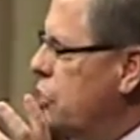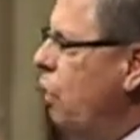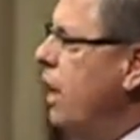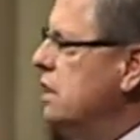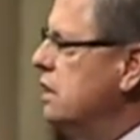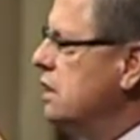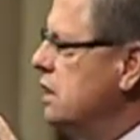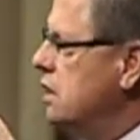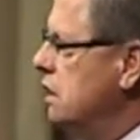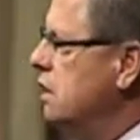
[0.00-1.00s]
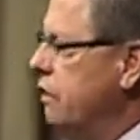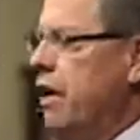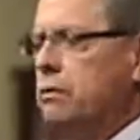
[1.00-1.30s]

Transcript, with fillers: Christ as the center of that